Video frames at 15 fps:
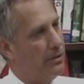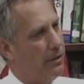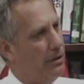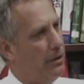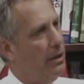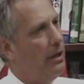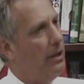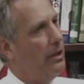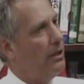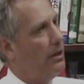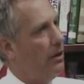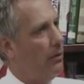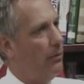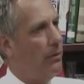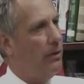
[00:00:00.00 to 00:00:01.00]
So
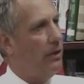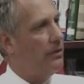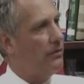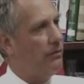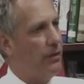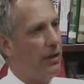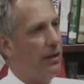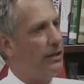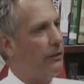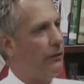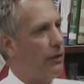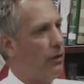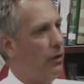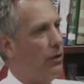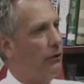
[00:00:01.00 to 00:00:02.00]
it's very
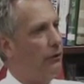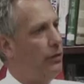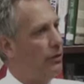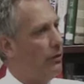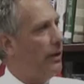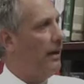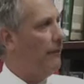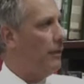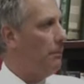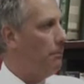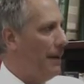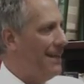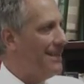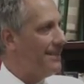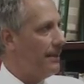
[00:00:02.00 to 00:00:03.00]
difficult if you don't have the
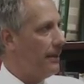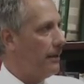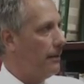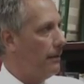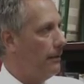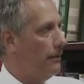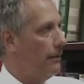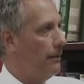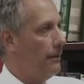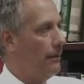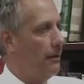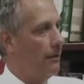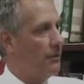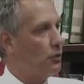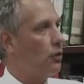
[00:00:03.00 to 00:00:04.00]
basic
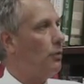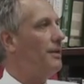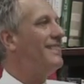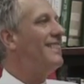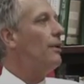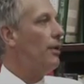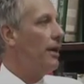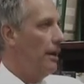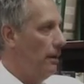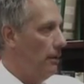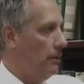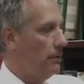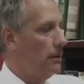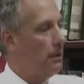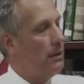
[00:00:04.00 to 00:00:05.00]
sort of materiel.